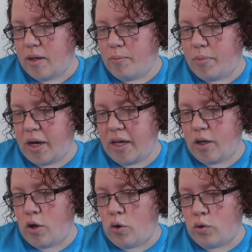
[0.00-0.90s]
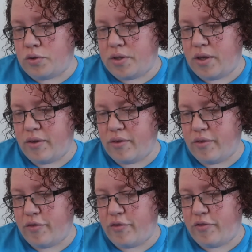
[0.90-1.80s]
by Gold
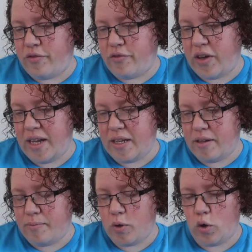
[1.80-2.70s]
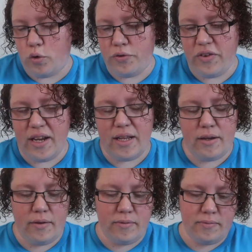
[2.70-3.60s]
Faden. Gold Faden?